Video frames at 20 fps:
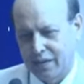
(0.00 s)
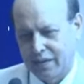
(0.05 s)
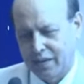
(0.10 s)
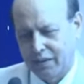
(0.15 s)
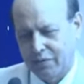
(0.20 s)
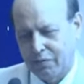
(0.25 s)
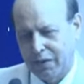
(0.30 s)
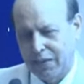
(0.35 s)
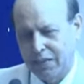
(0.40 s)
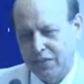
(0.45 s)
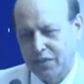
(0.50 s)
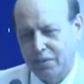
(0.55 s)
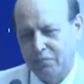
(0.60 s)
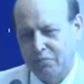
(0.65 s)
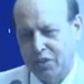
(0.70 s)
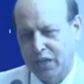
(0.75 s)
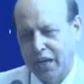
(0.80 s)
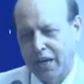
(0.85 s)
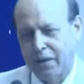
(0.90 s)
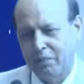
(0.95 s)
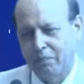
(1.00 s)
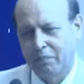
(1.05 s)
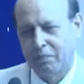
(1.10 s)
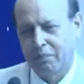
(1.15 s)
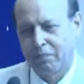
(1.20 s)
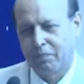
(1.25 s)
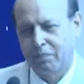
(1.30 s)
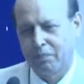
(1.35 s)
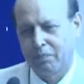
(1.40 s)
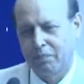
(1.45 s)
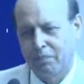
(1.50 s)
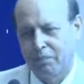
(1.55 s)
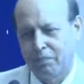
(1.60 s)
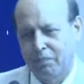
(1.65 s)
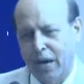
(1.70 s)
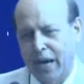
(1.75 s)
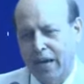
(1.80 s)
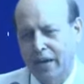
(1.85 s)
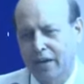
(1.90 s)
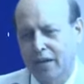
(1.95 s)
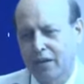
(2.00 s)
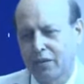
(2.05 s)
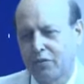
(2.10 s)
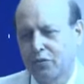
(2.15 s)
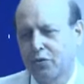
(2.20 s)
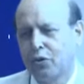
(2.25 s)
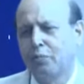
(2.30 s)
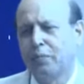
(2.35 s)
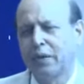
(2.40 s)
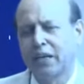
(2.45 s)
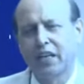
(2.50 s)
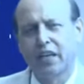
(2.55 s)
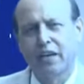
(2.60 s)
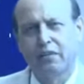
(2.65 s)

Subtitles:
quite some time back, nobody